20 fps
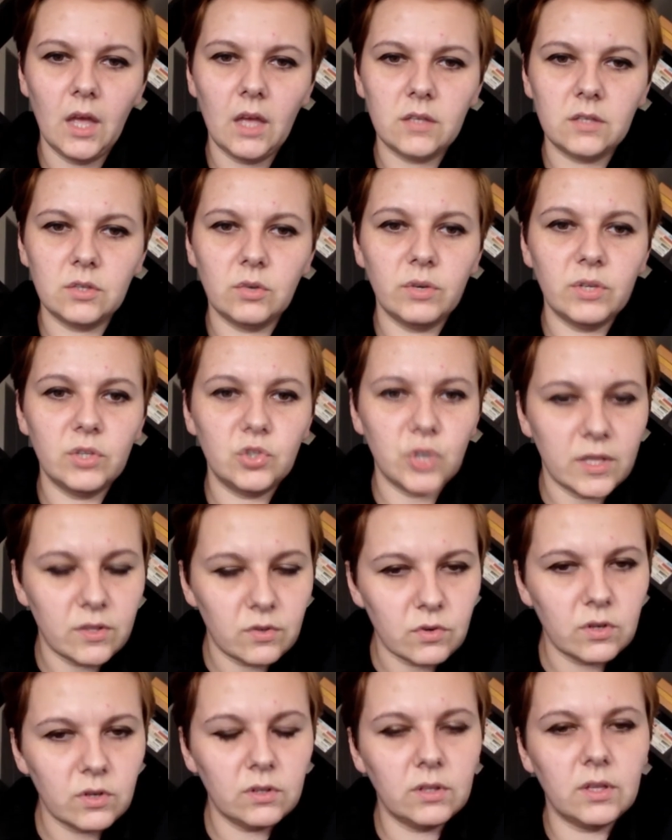So in
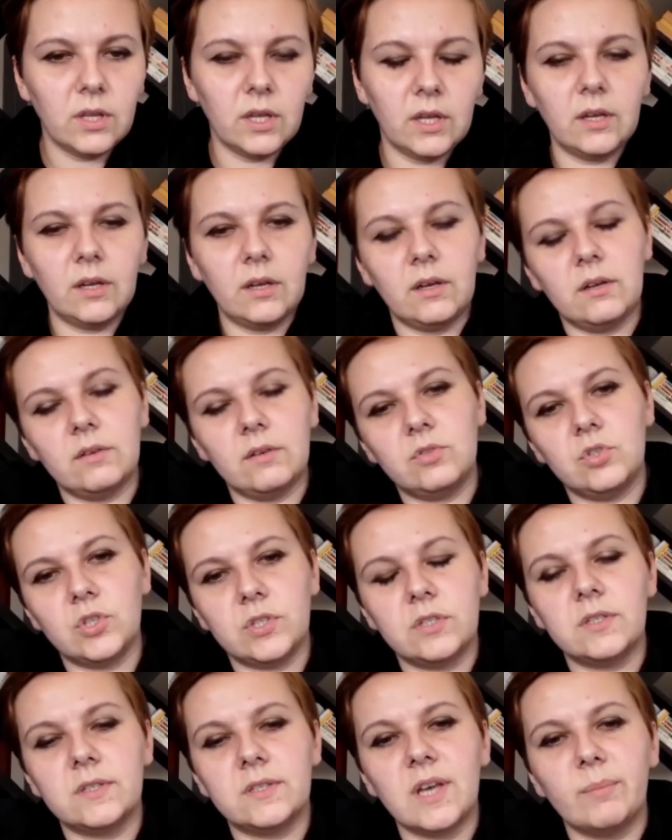general, just
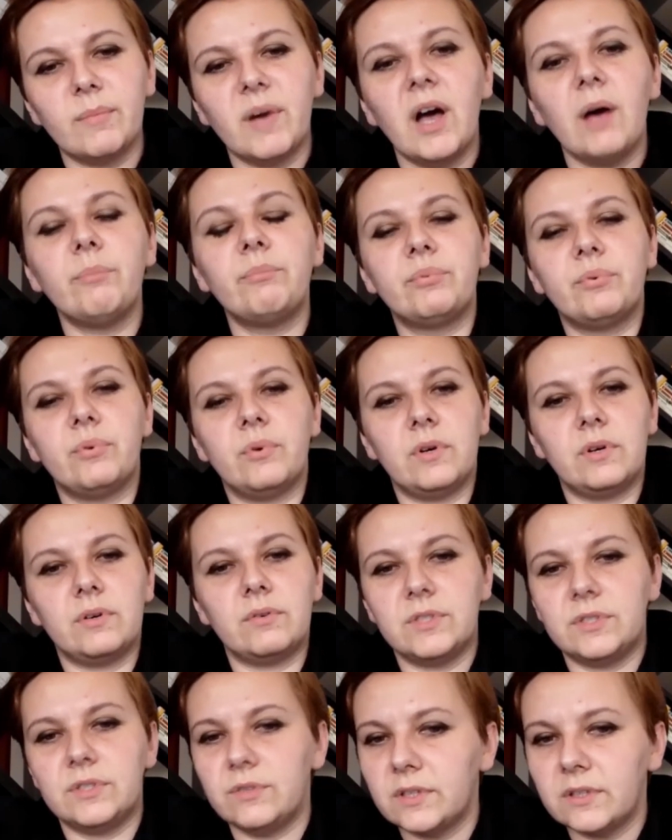to sum up,
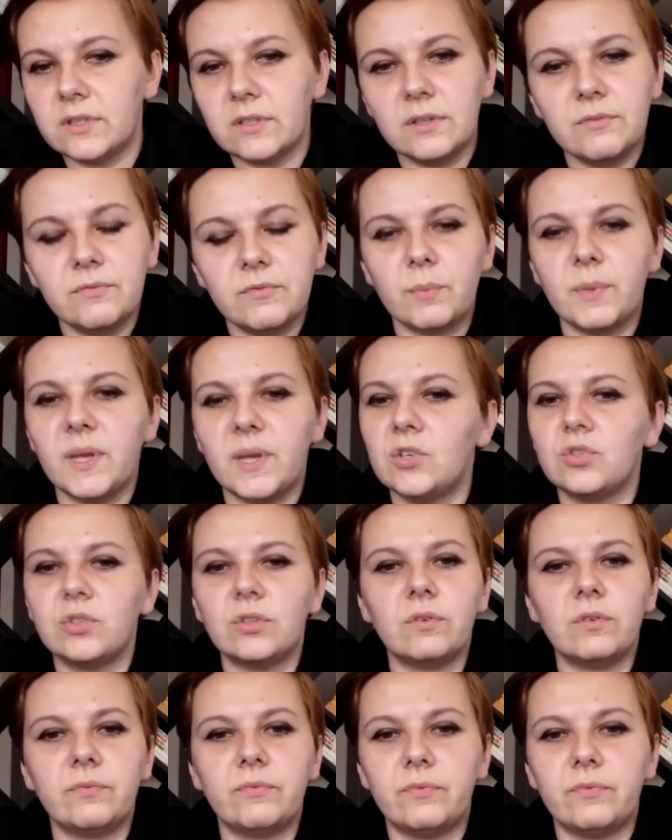restricted information